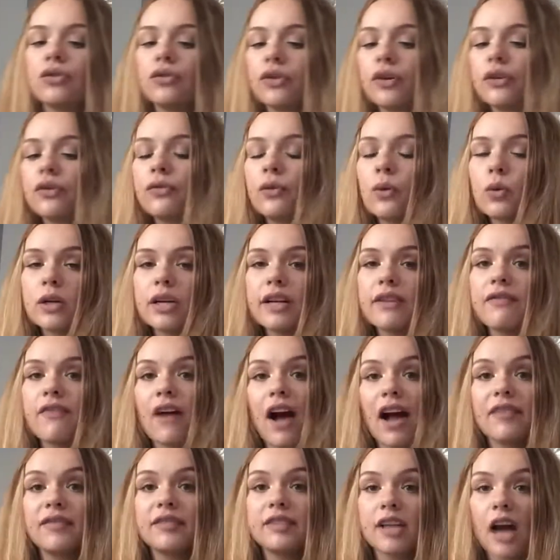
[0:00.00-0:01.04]
for
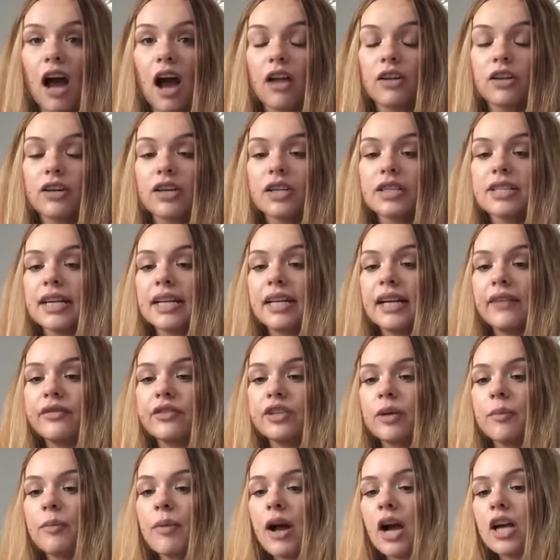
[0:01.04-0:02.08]
$45, and
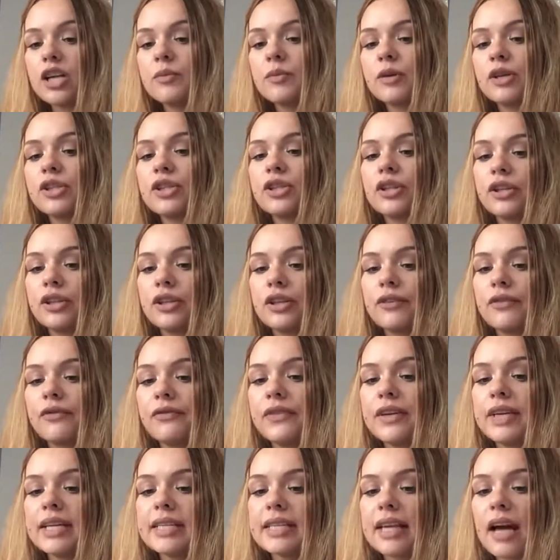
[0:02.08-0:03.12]
after Poshmark took their
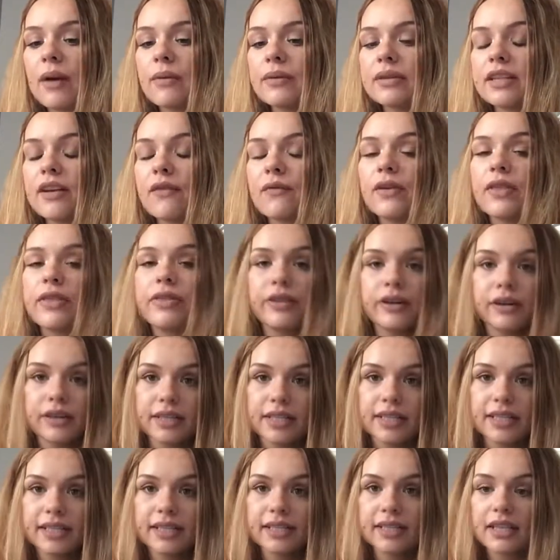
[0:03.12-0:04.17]
fees, I was left with
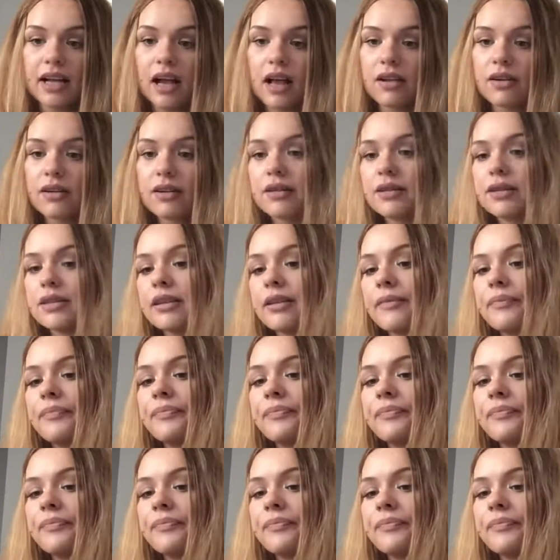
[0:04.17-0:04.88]
$36.